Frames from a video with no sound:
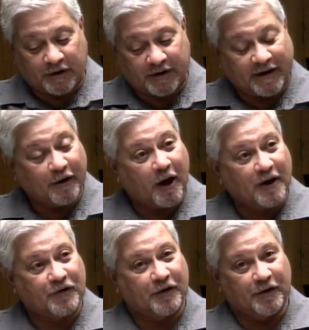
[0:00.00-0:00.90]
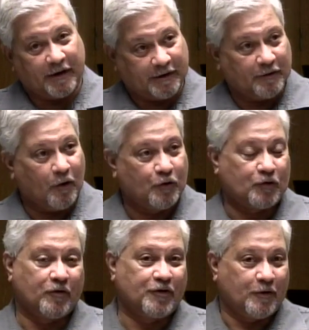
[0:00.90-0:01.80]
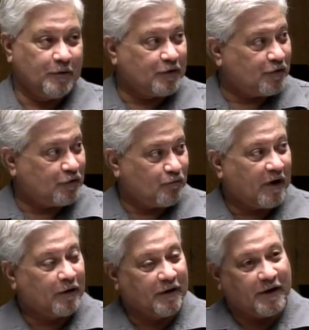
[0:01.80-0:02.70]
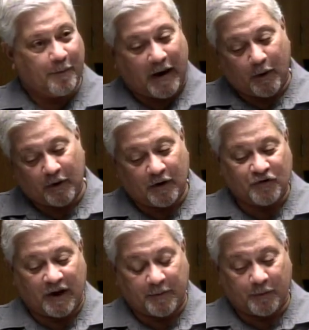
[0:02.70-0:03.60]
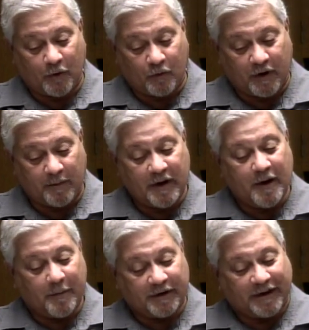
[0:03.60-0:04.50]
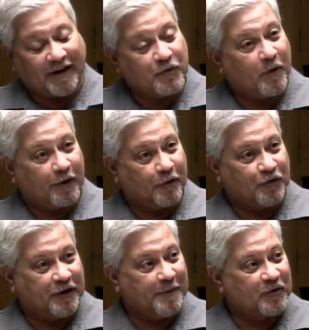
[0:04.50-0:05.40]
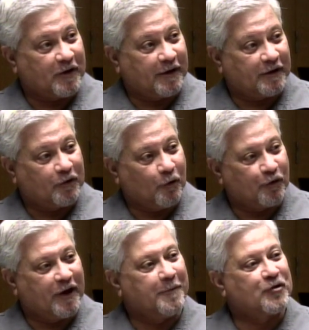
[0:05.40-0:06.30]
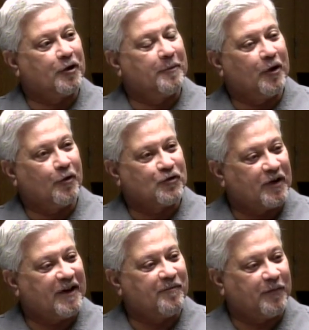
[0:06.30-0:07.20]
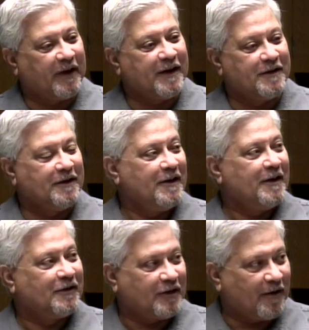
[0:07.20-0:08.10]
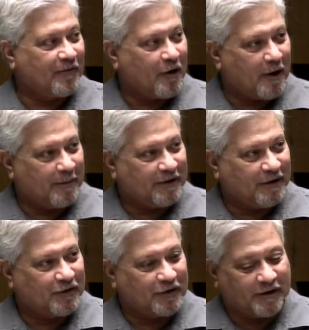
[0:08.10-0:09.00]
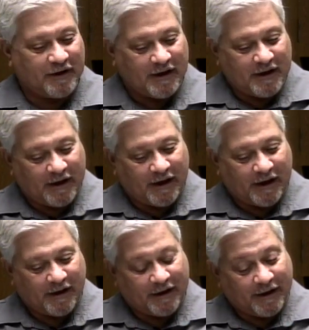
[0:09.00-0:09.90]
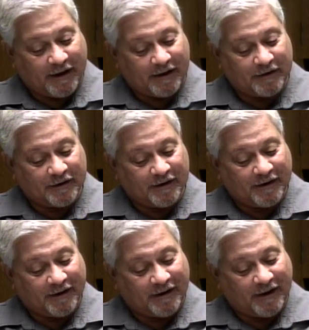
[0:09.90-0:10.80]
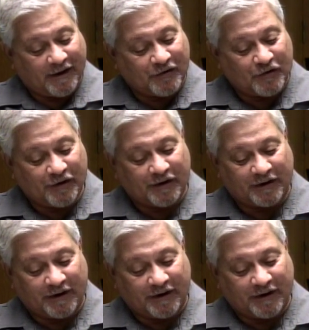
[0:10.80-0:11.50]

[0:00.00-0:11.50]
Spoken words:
and they lost to that Oaks Christian, which is regularly a powerhouse type of program, but that's one of those teams like Notre Dame, Sherman Oaks. So they've played tough competition. And I see that